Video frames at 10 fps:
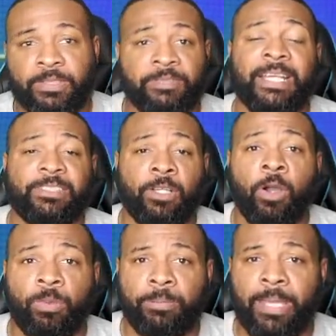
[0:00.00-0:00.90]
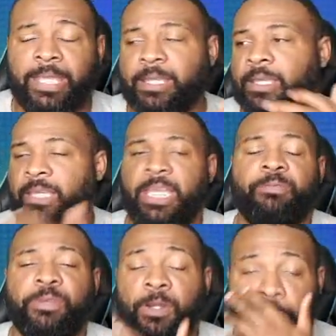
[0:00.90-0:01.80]
If that's all we make,
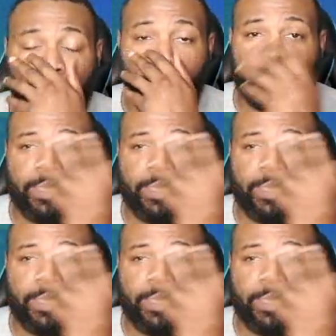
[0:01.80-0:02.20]
if we don't pull